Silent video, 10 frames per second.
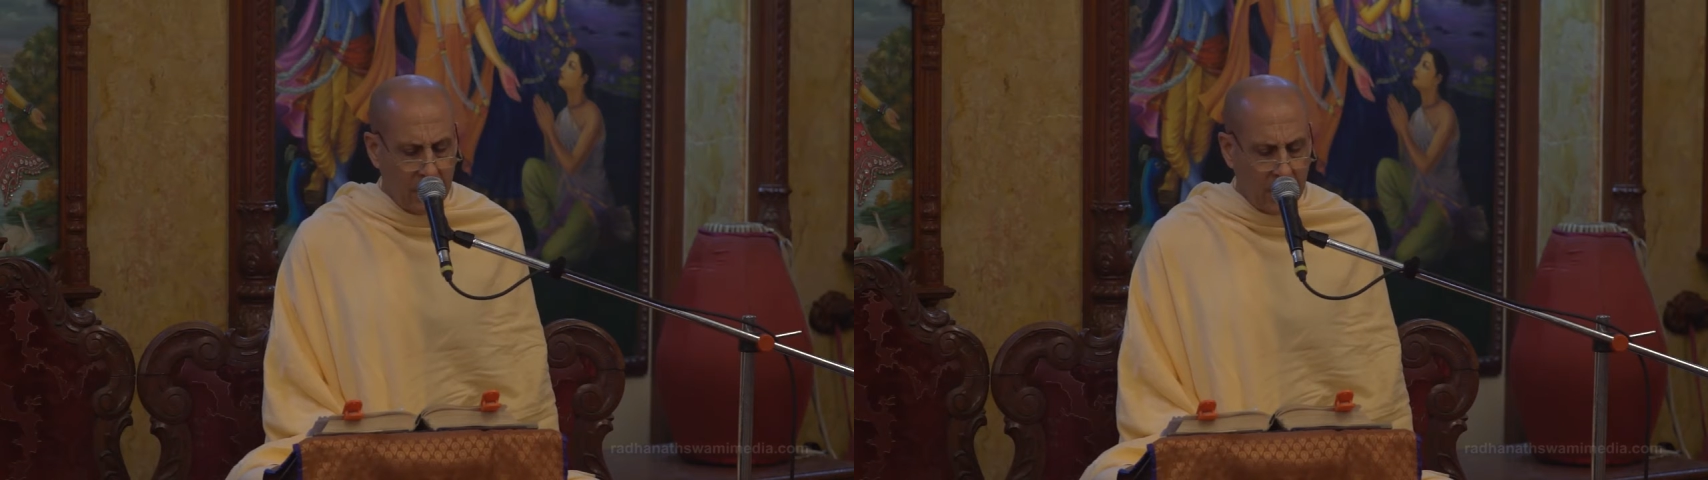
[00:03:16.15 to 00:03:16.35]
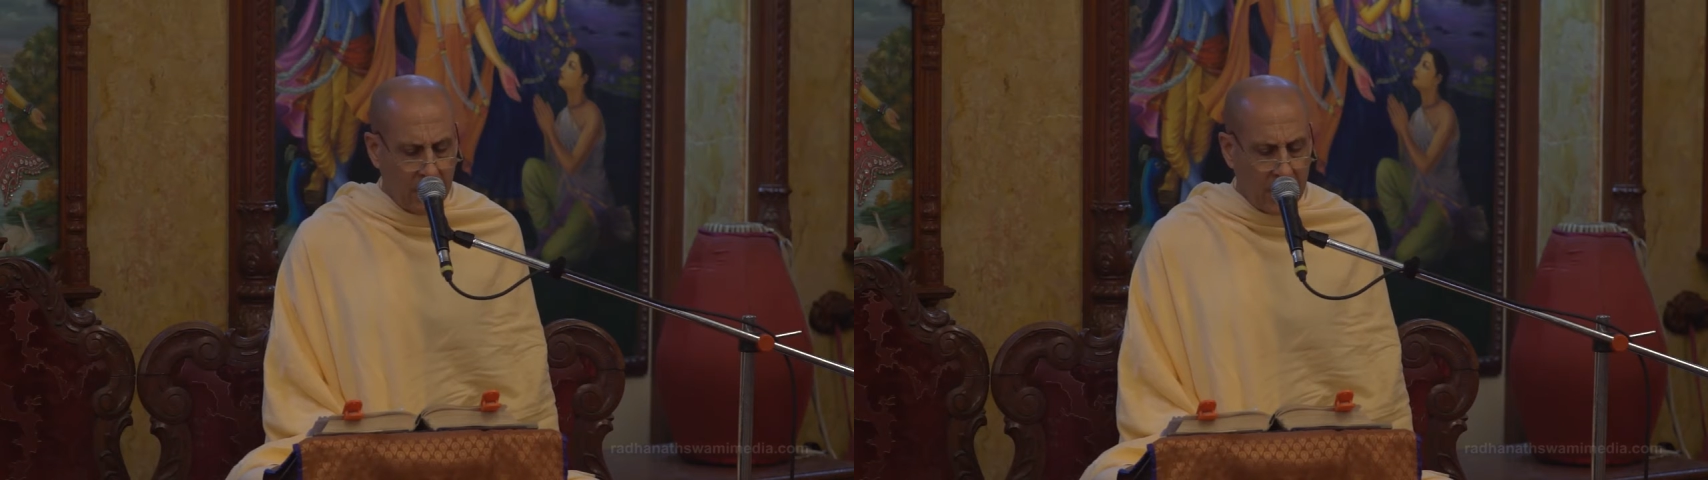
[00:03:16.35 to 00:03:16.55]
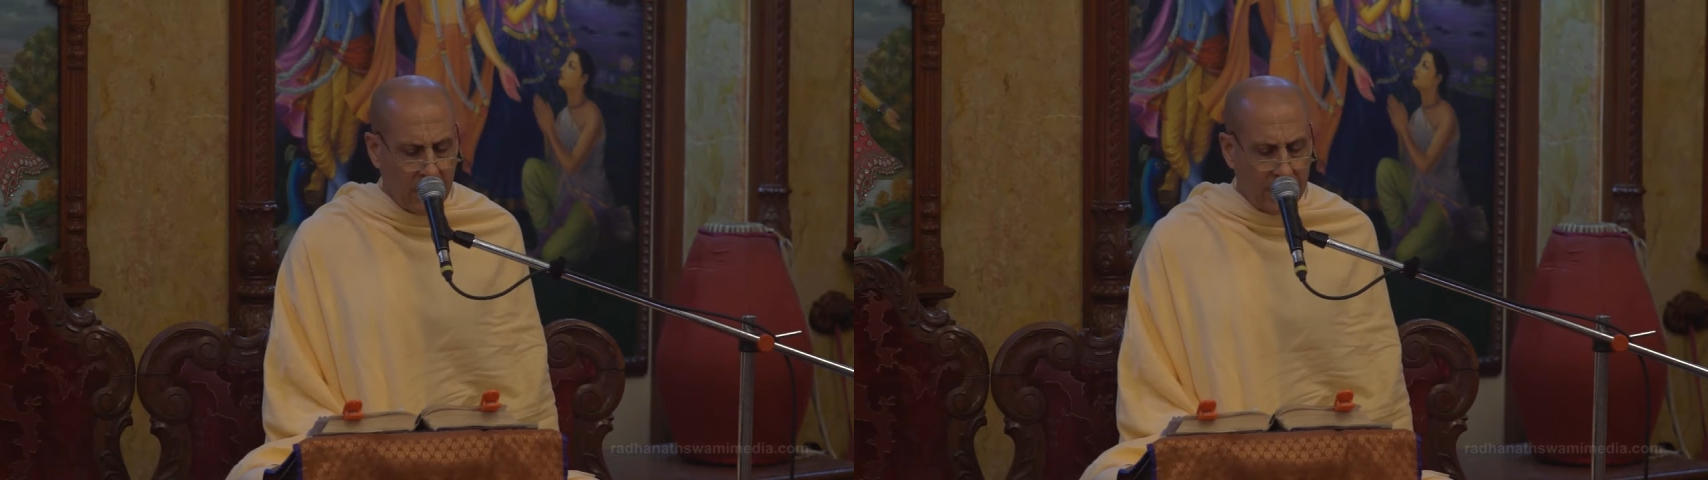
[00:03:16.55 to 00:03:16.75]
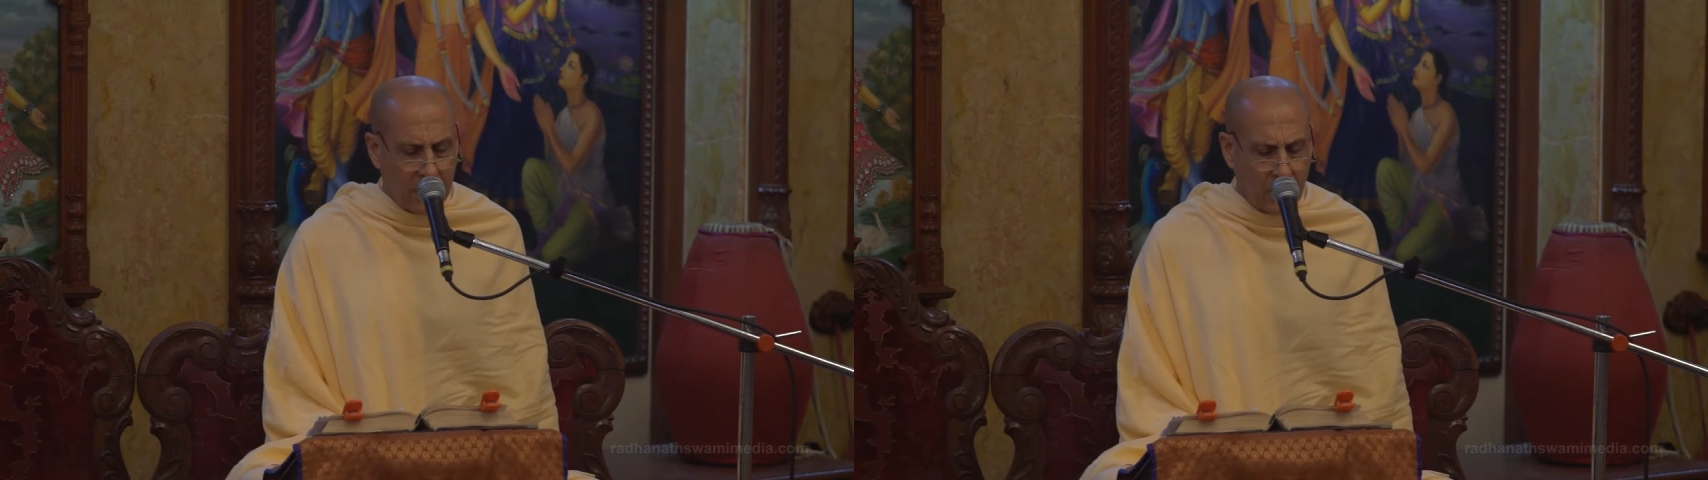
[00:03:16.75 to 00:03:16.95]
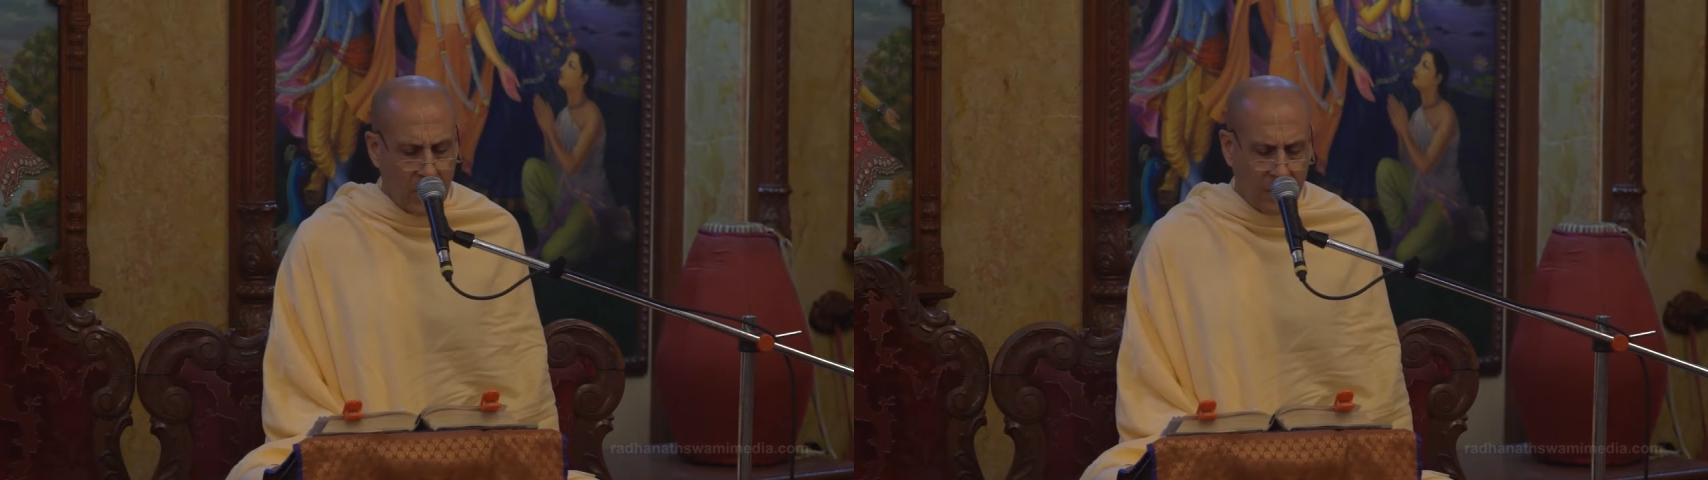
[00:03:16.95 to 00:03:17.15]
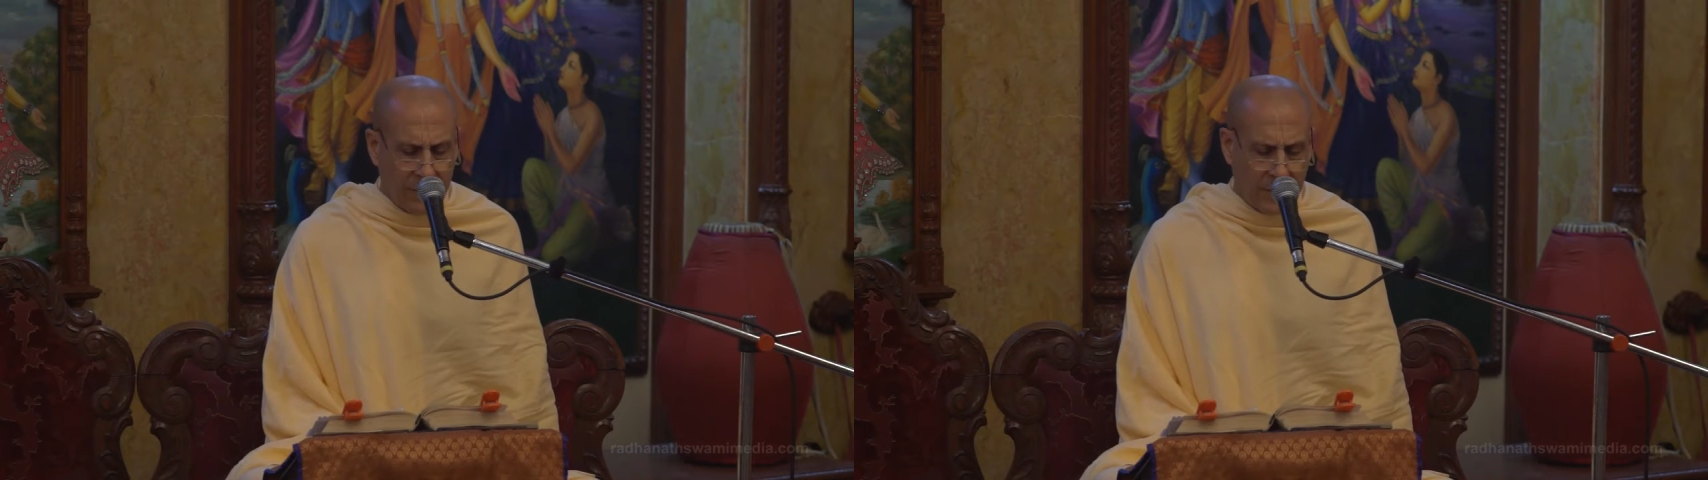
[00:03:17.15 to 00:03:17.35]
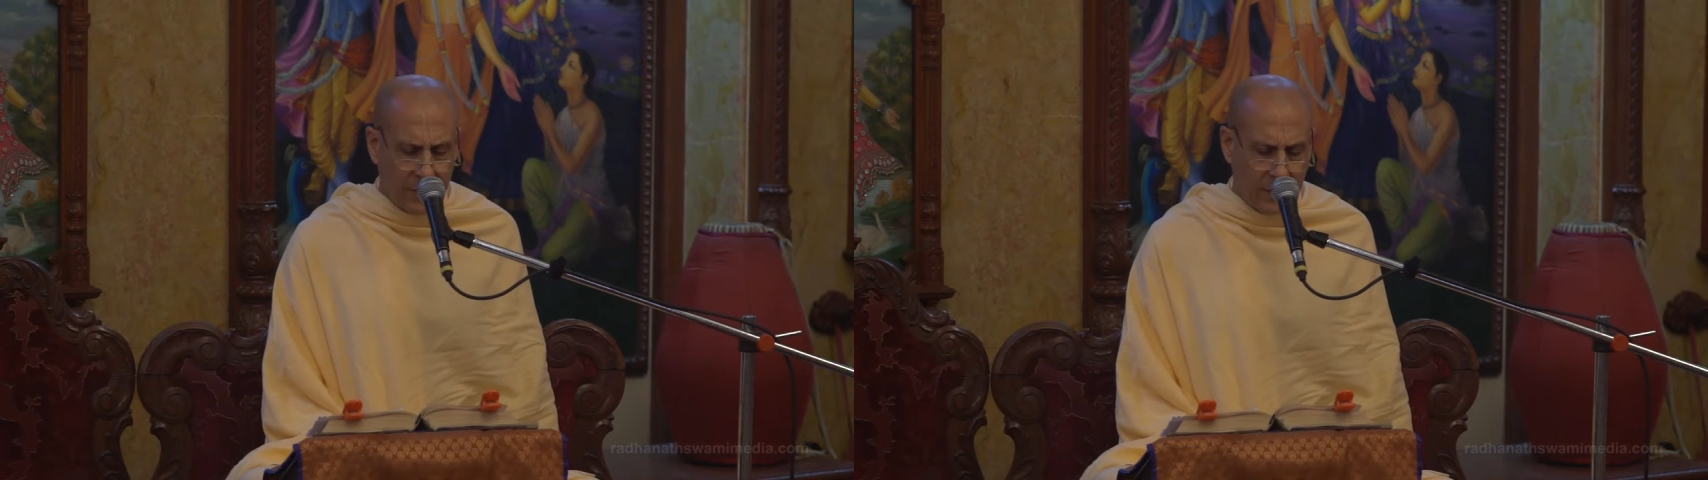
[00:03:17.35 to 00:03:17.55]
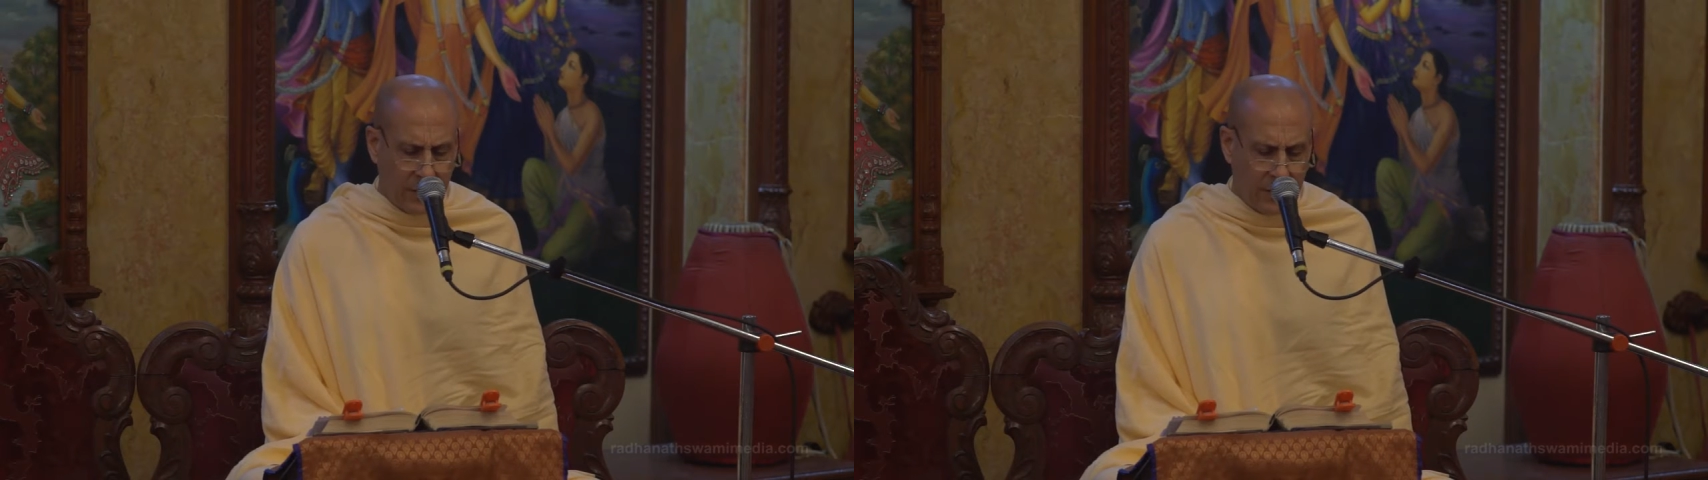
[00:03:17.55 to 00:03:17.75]
about their
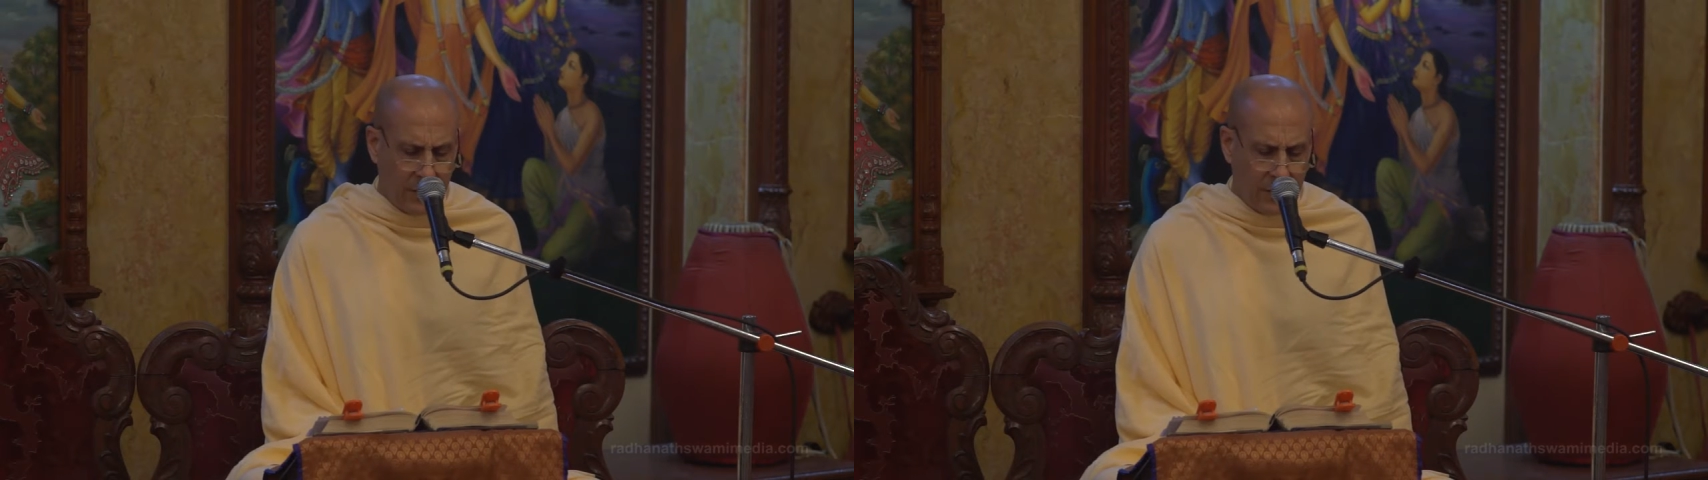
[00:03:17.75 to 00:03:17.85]
welfare,